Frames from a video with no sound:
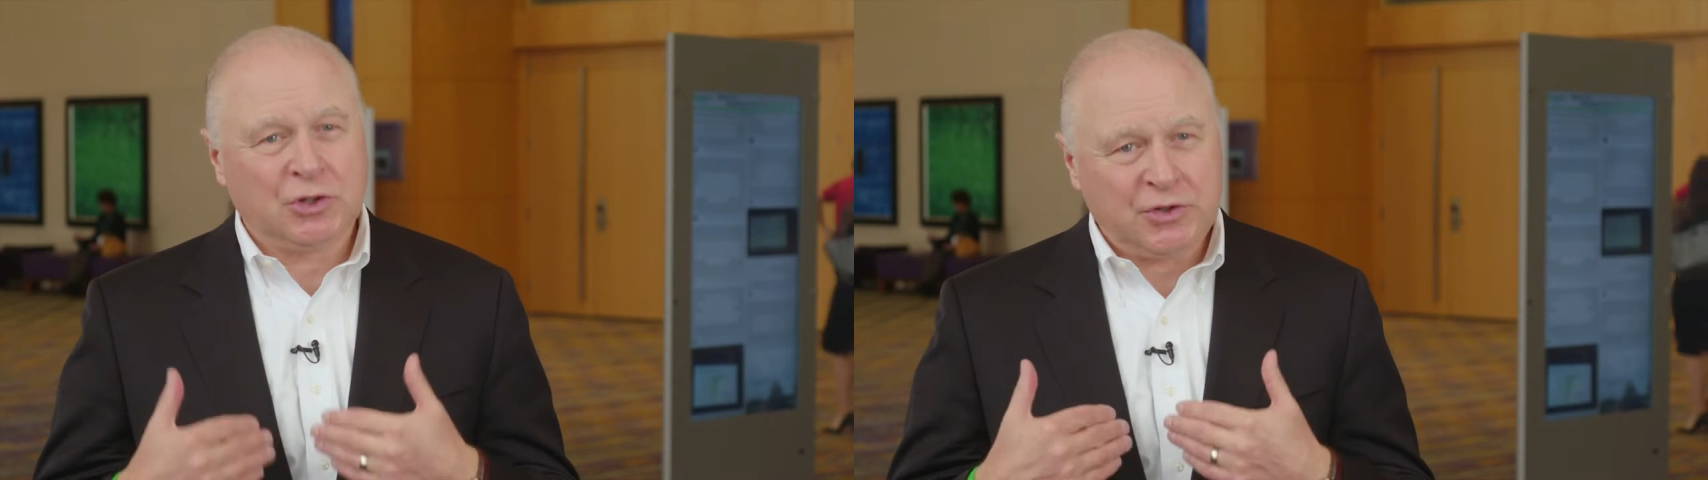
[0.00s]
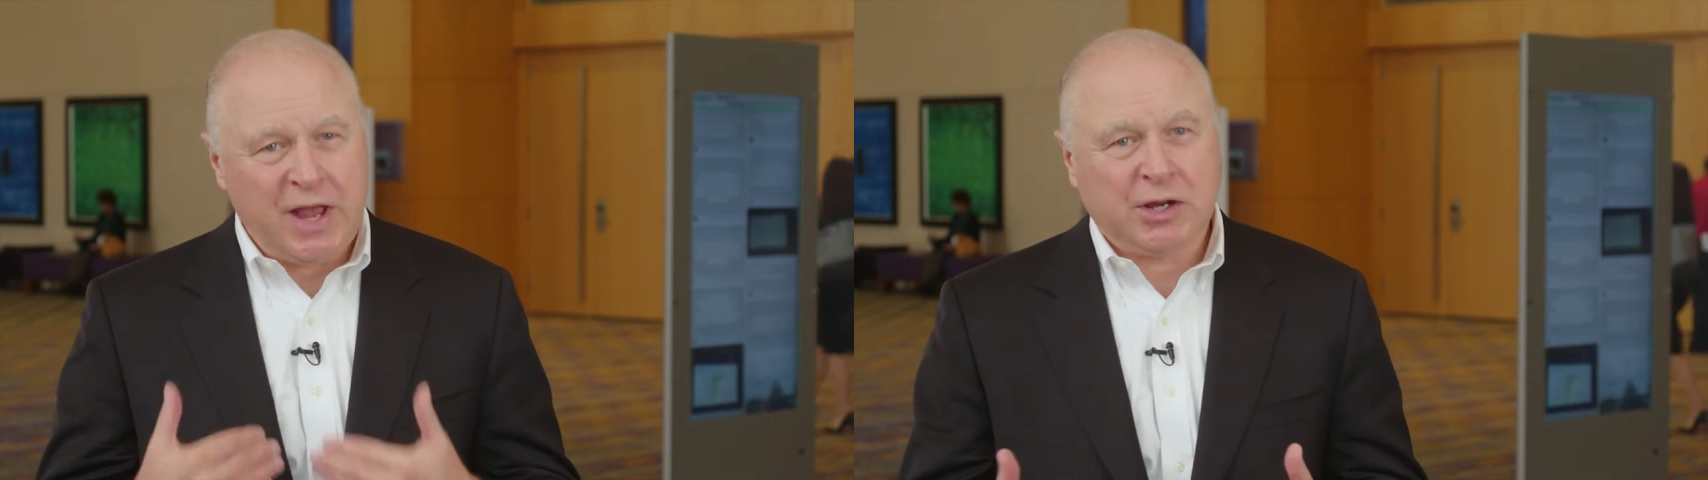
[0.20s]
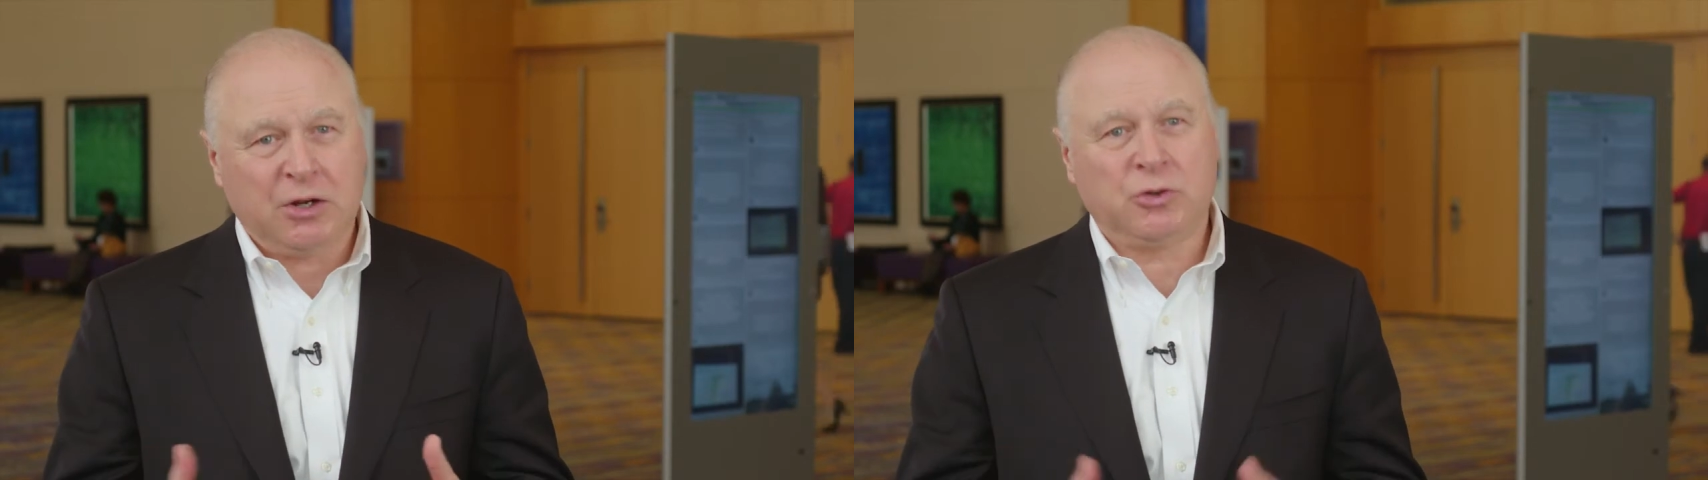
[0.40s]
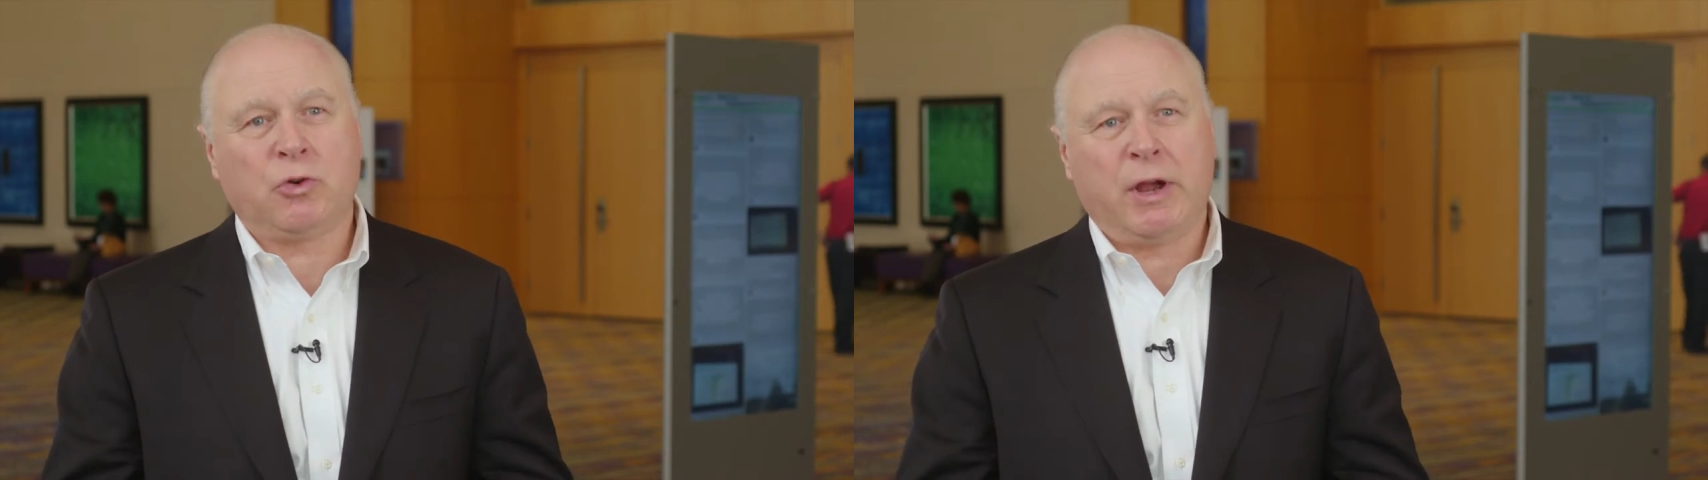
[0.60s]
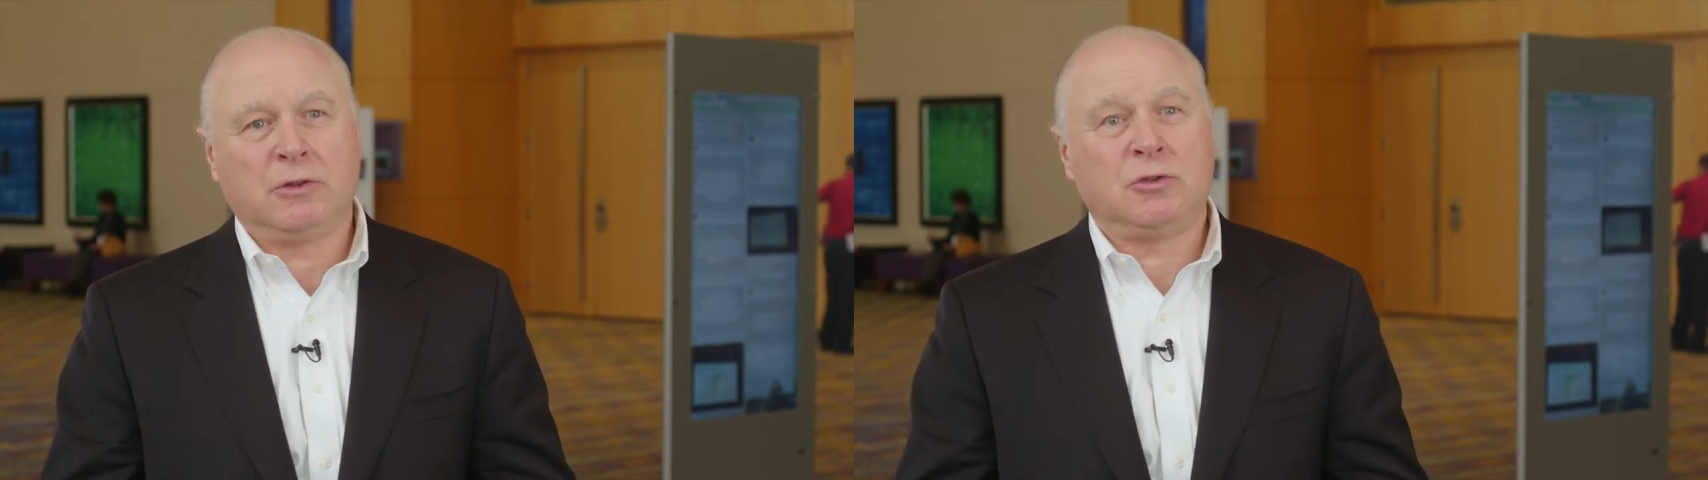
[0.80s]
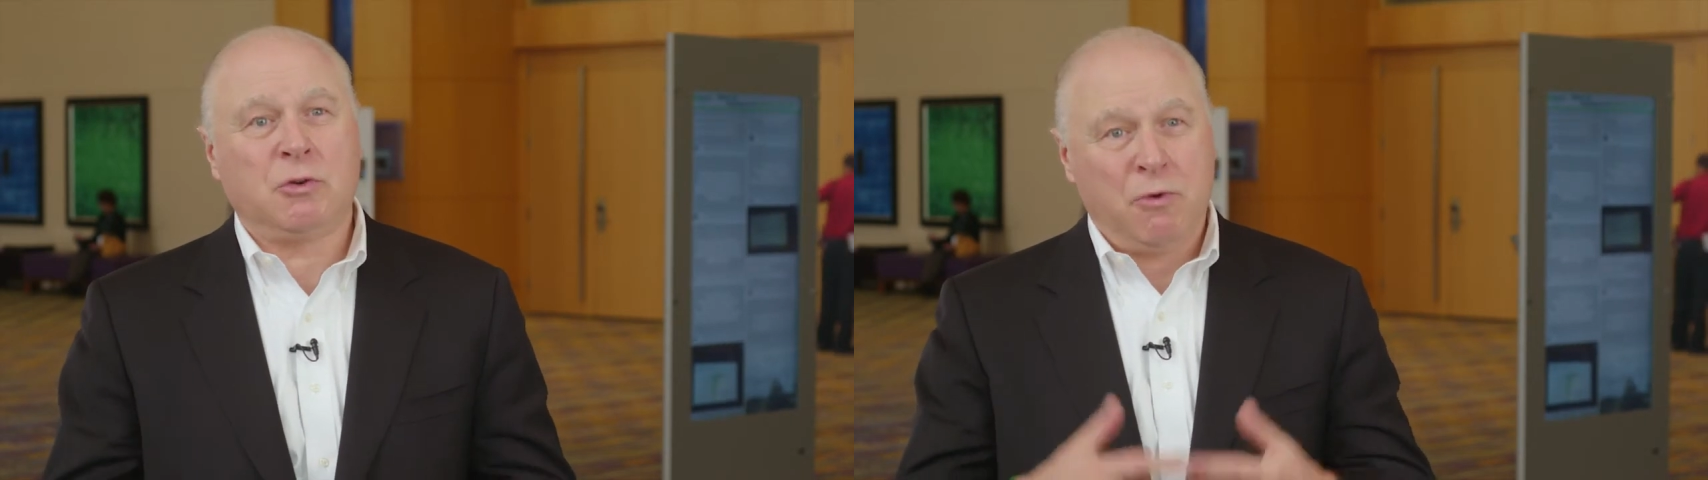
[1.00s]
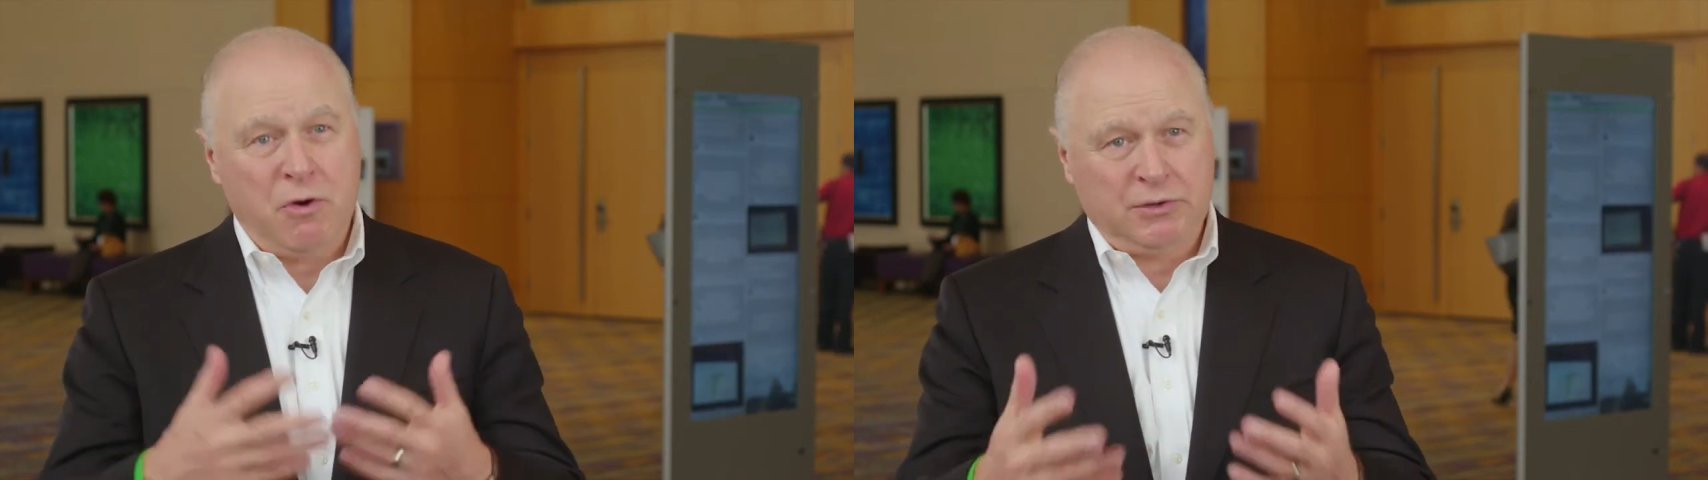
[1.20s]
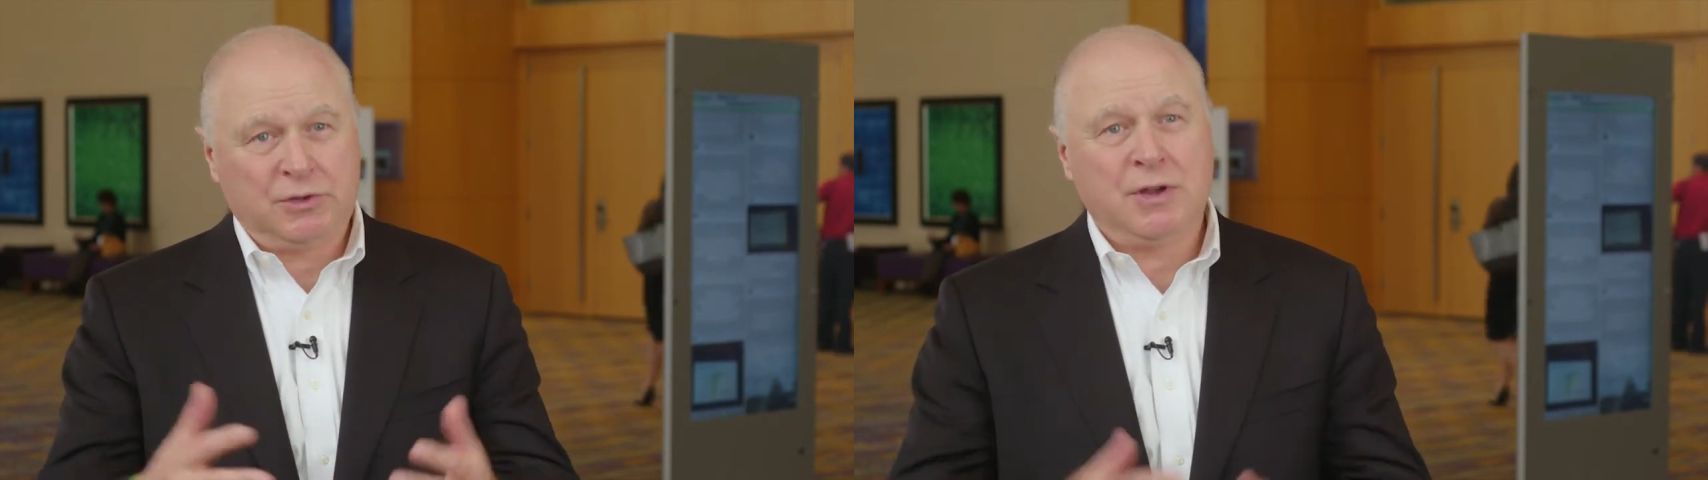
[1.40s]
secular trend
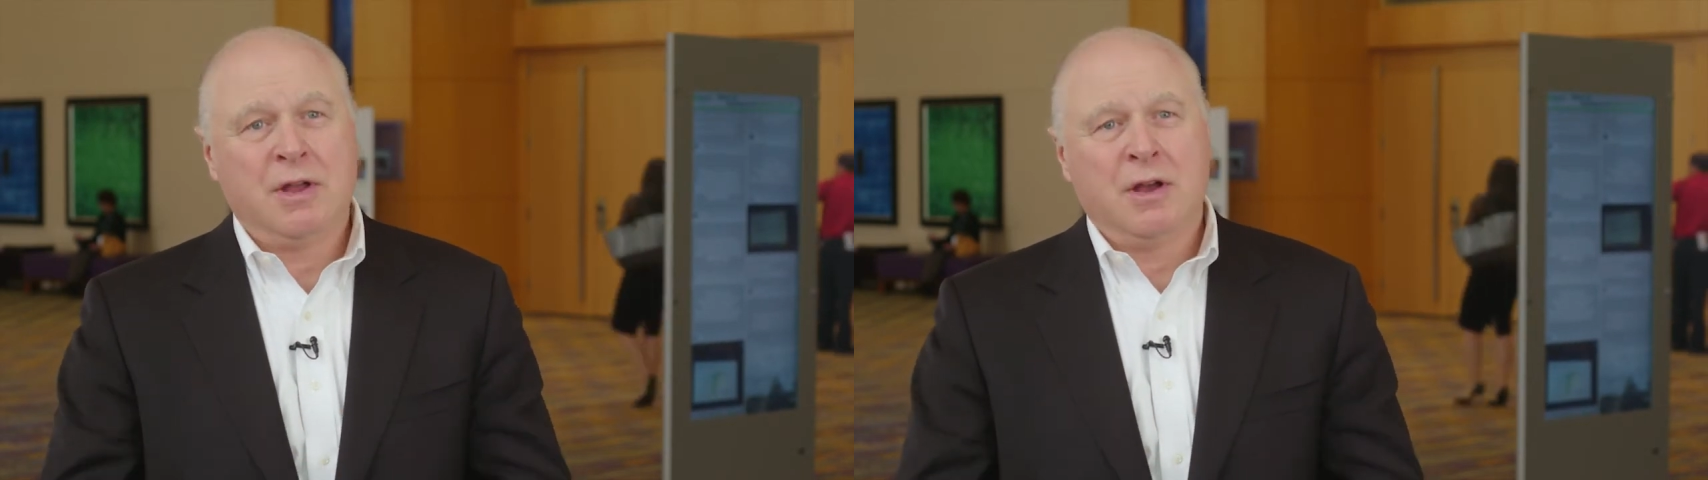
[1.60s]
towards